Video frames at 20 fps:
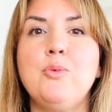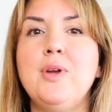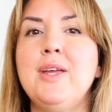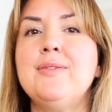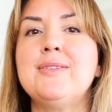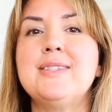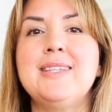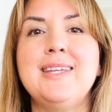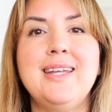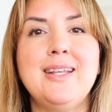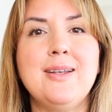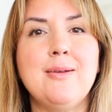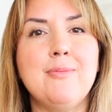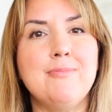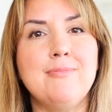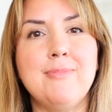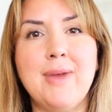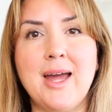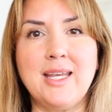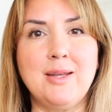We've
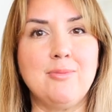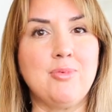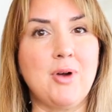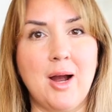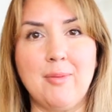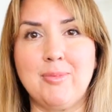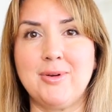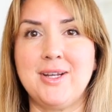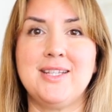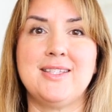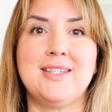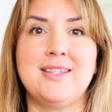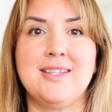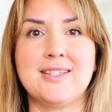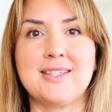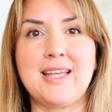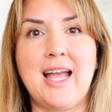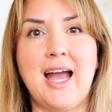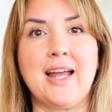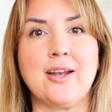seen many properties in
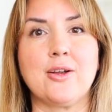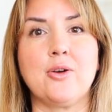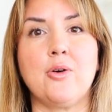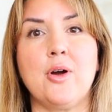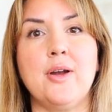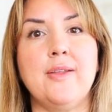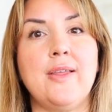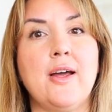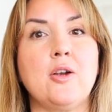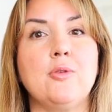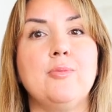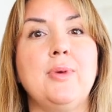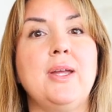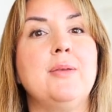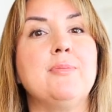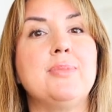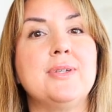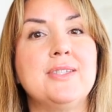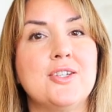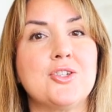this category that are
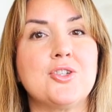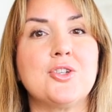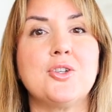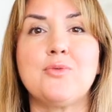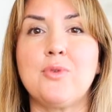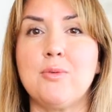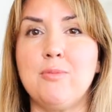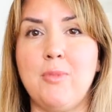being positioned